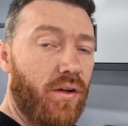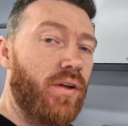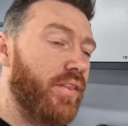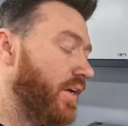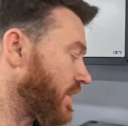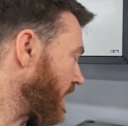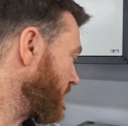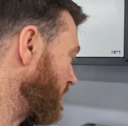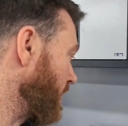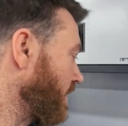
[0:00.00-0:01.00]
The only thing that I
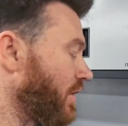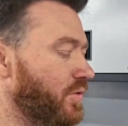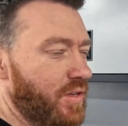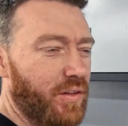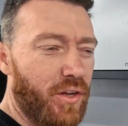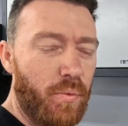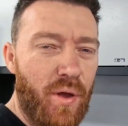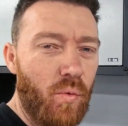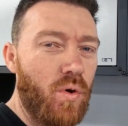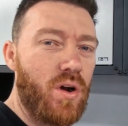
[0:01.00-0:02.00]
seen that was a little
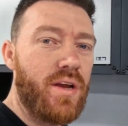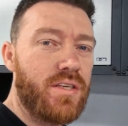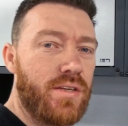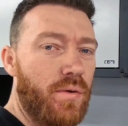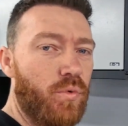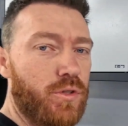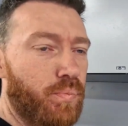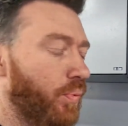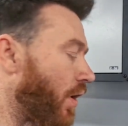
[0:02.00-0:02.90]
bit worrisome was